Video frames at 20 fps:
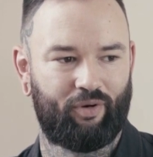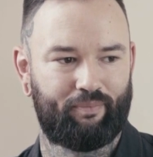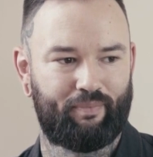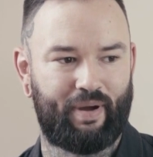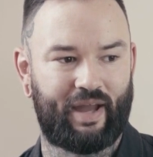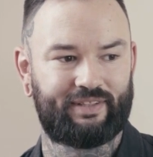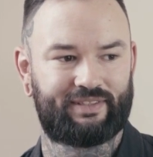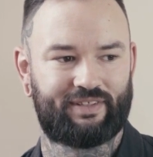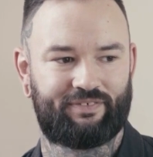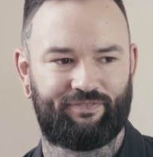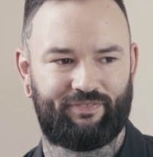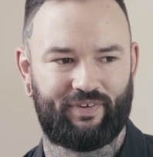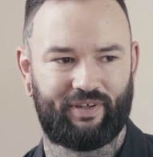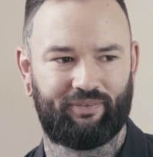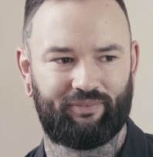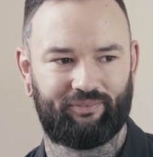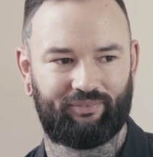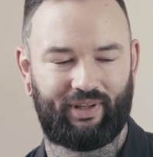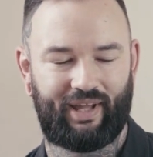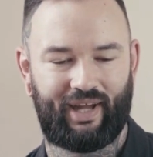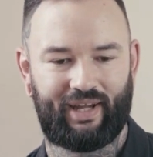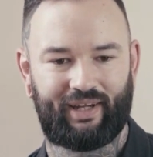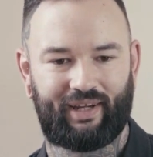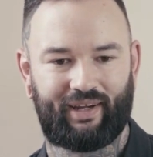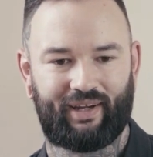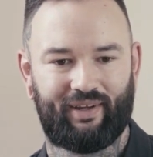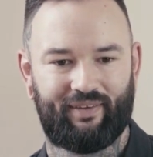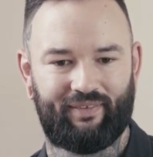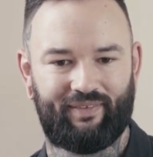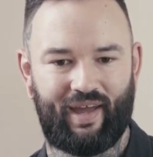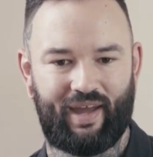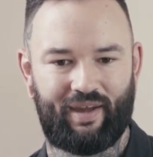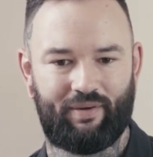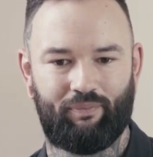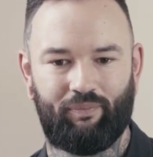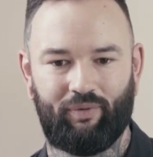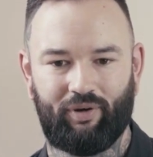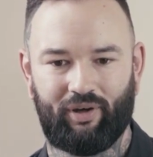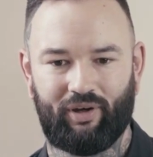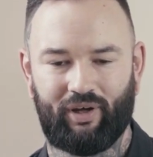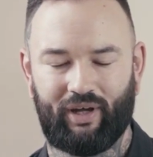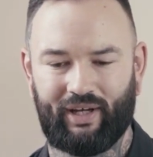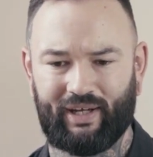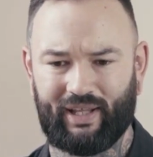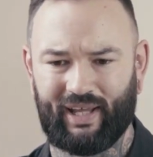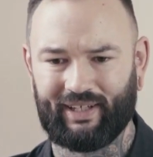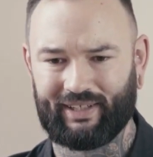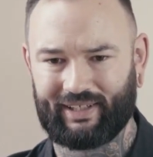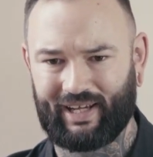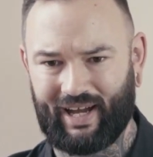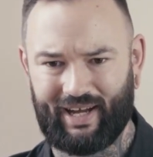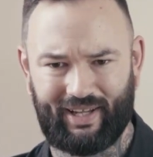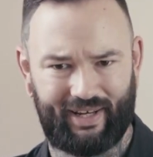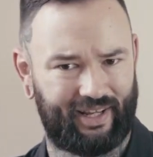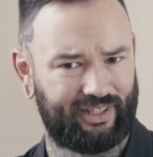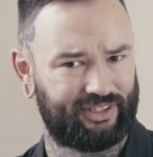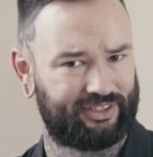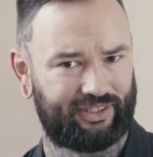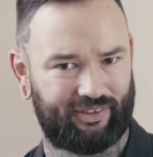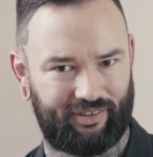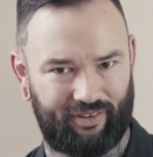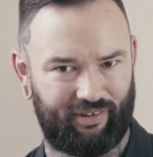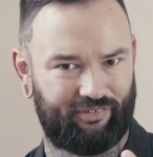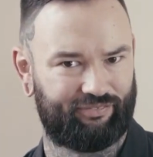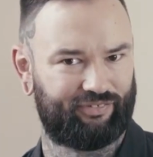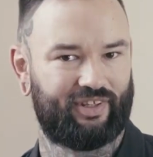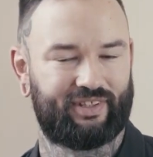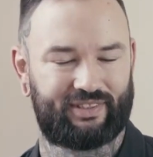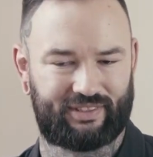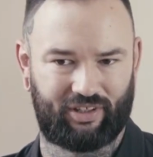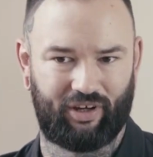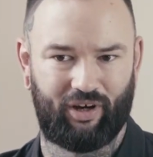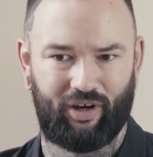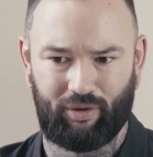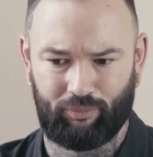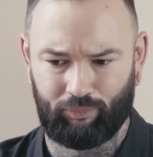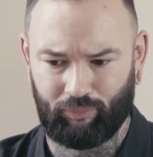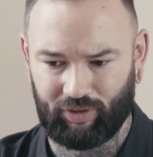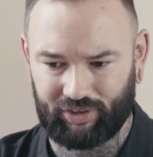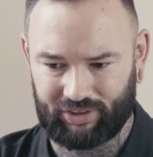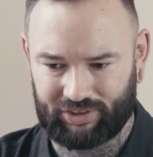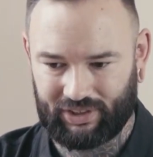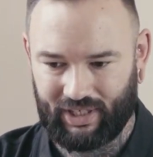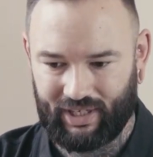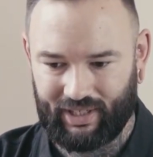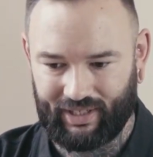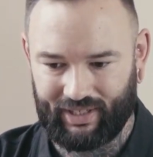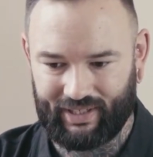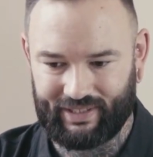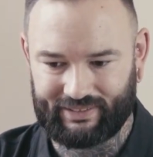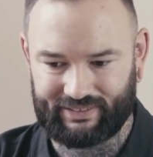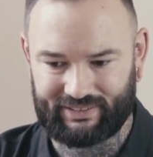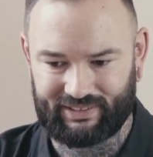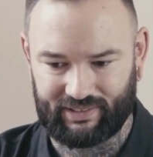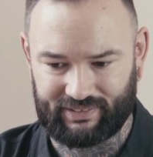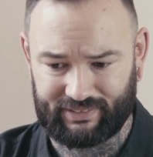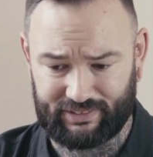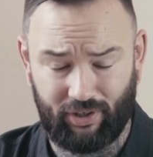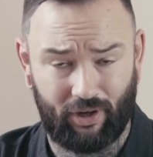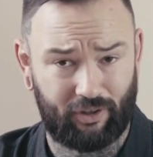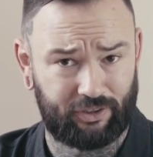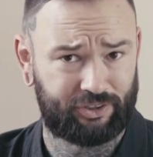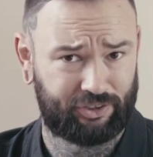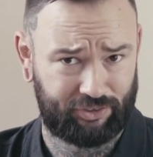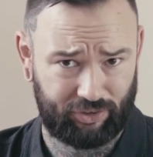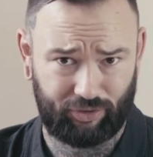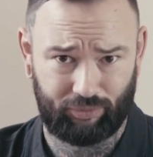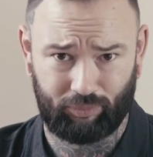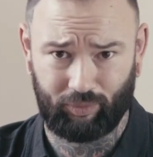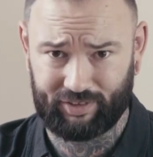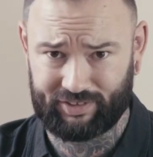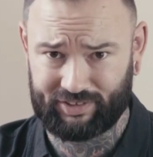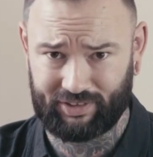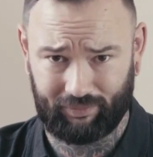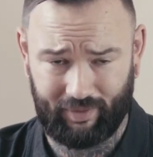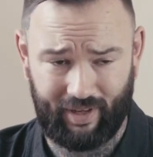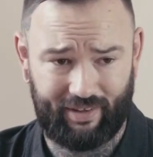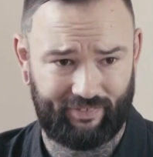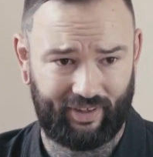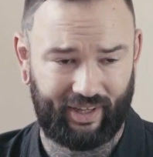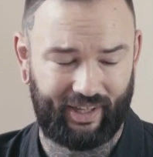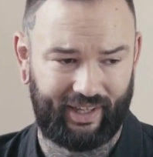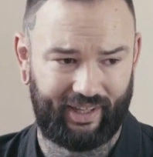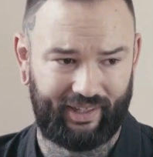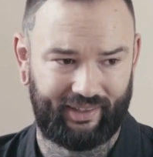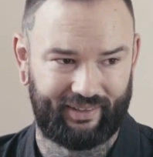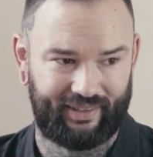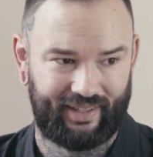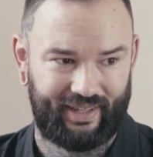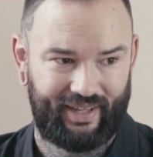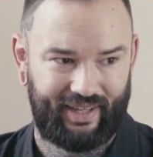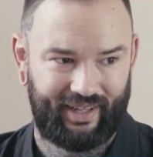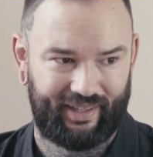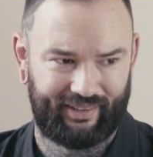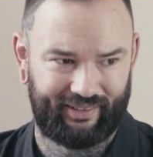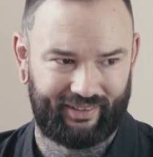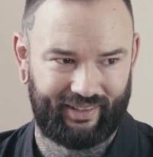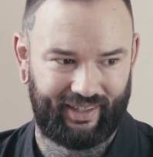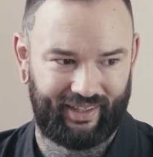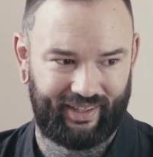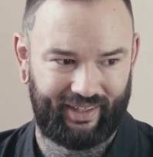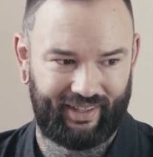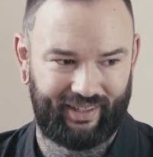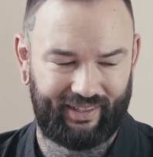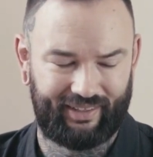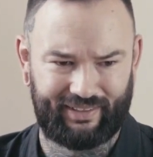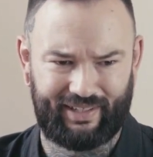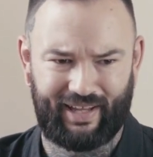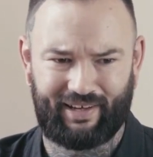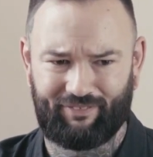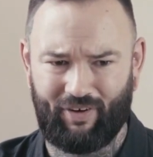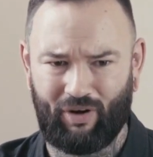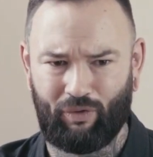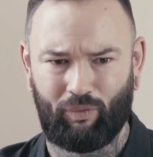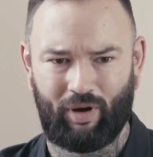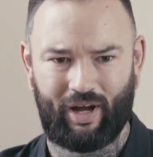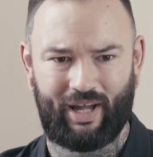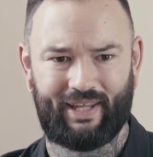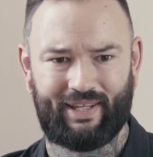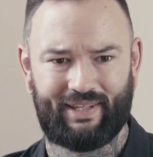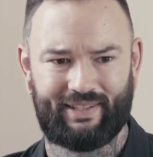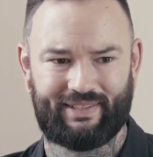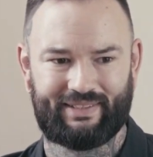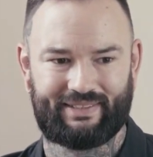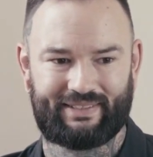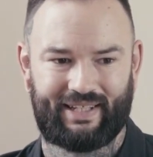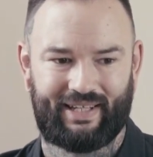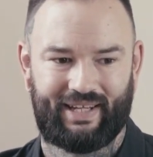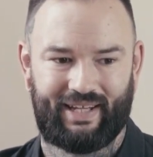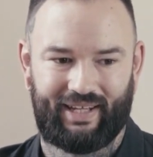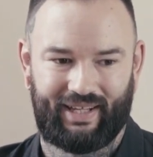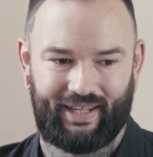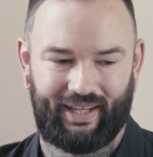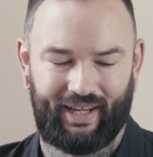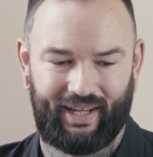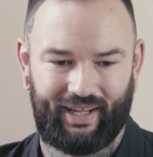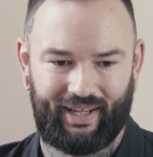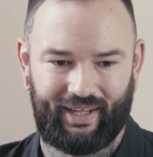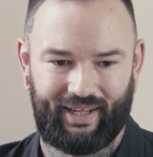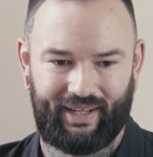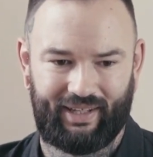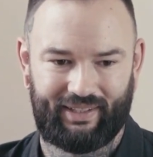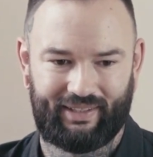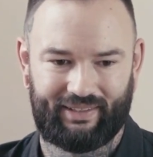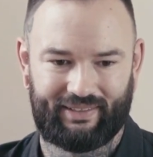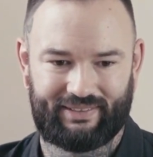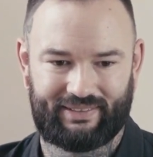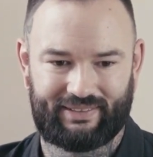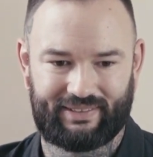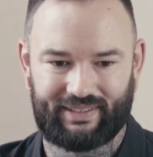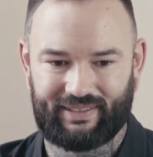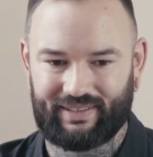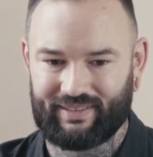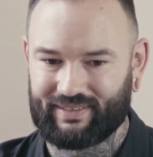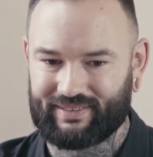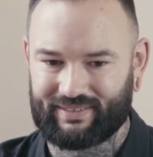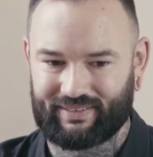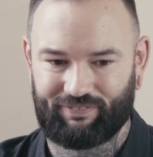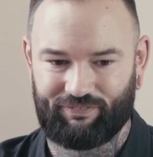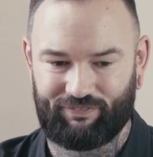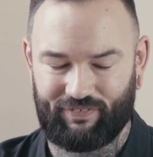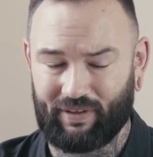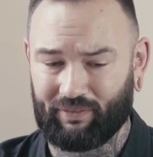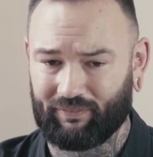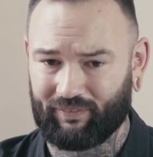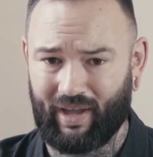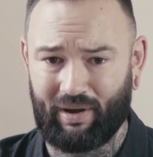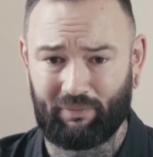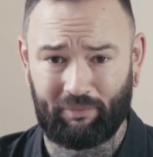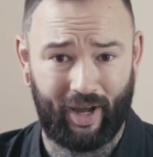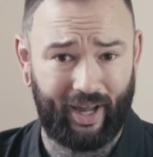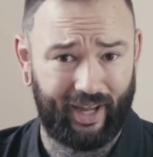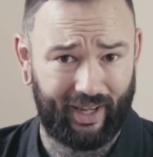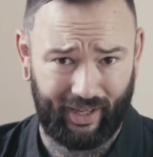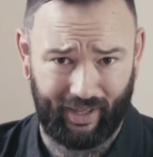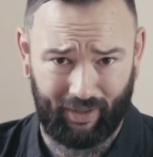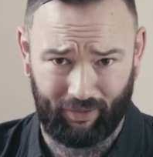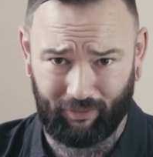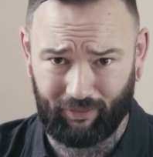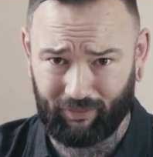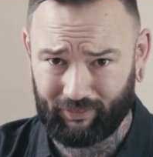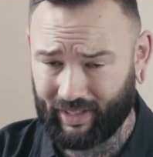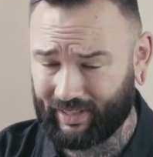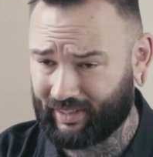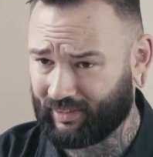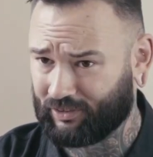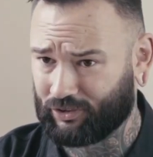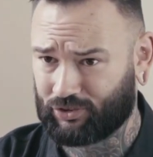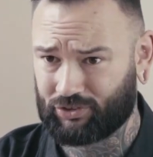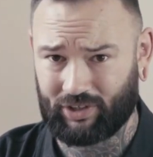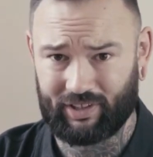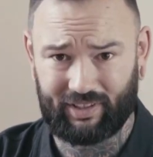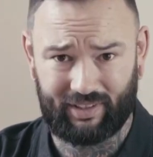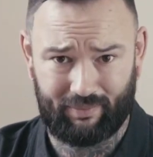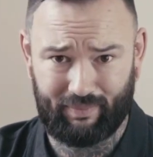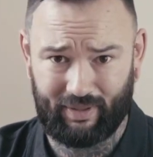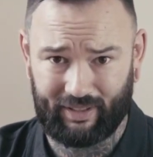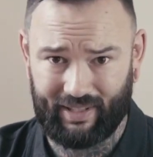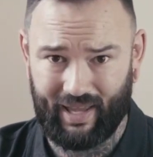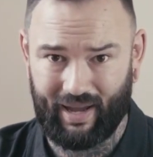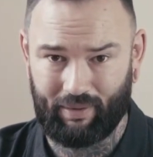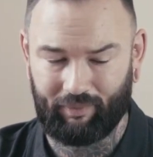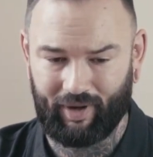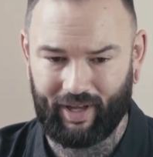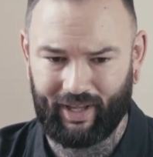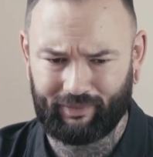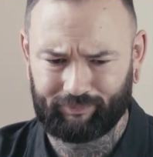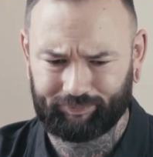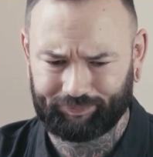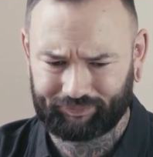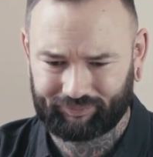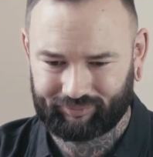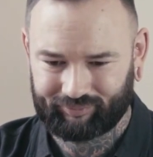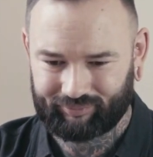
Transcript: made to feel like they were an incarnation of this god, which is just not true whatsoever. And the native Hawaiians didn't feel that way at all. They didn't treat them in that way.